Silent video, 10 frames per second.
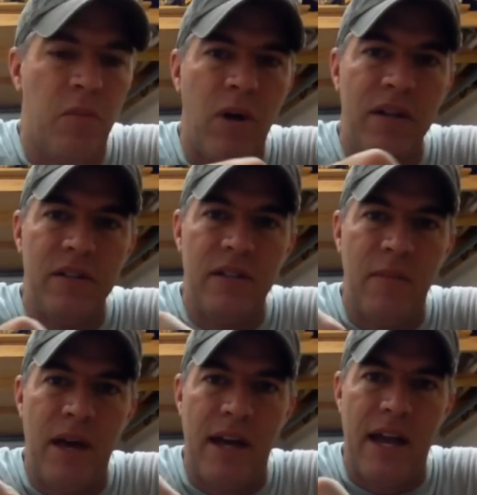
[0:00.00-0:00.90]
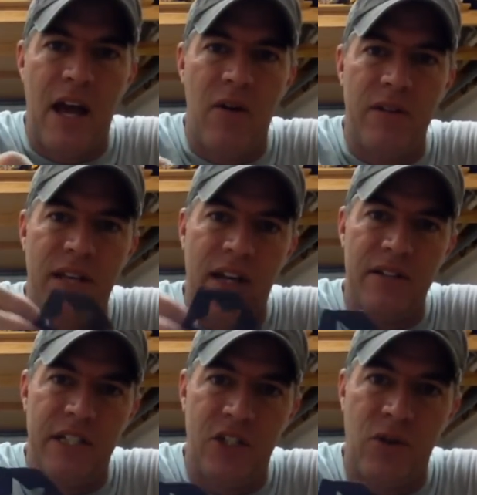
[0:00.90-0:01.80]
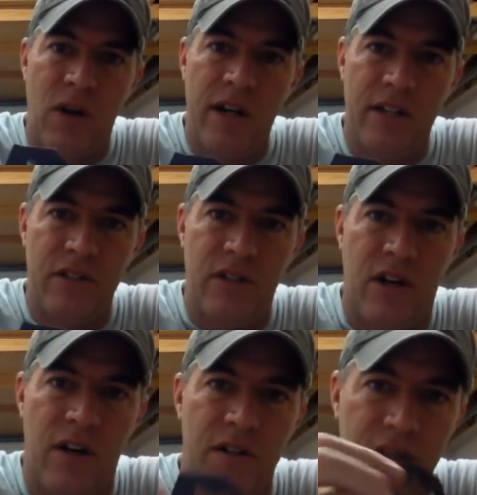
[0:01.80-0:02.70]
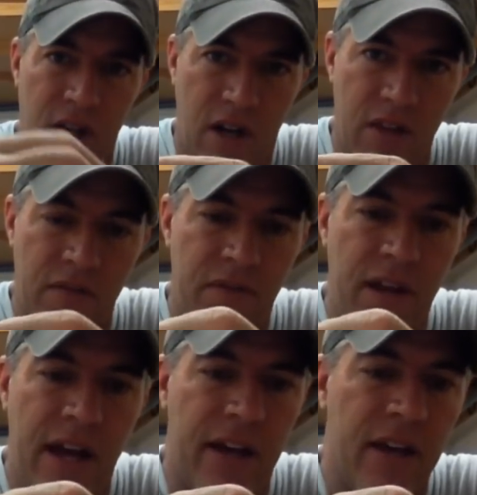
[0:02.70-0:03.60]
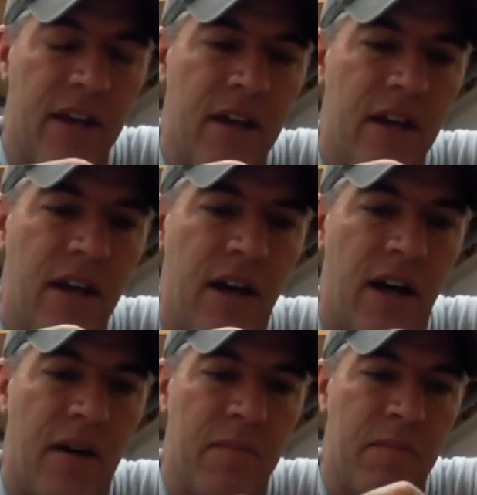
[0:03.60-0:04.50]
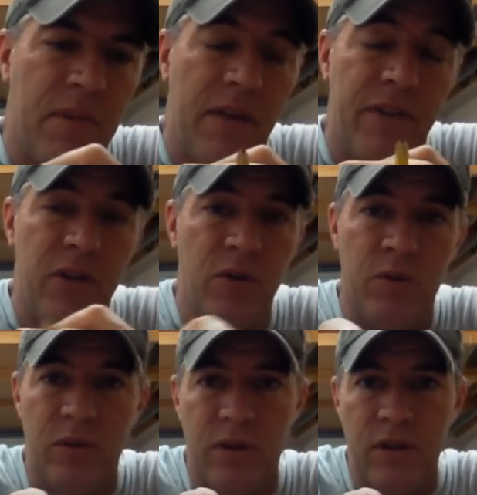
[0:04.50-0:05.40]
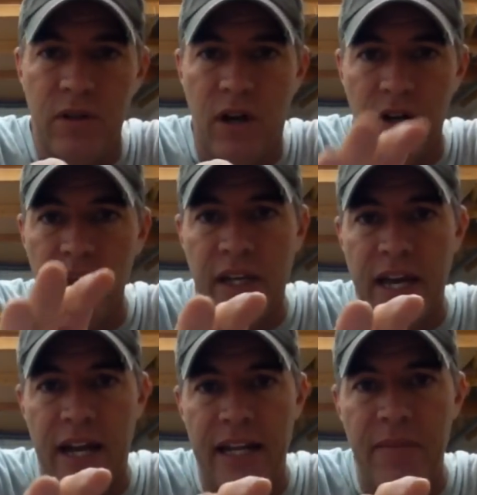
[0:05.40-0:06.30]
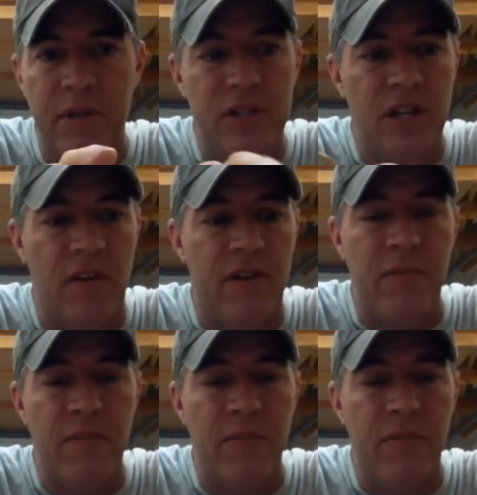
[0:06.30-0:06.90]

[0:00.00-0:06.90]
process I'm at now is actually drawing the stars on the flag. If you are looking at an image of an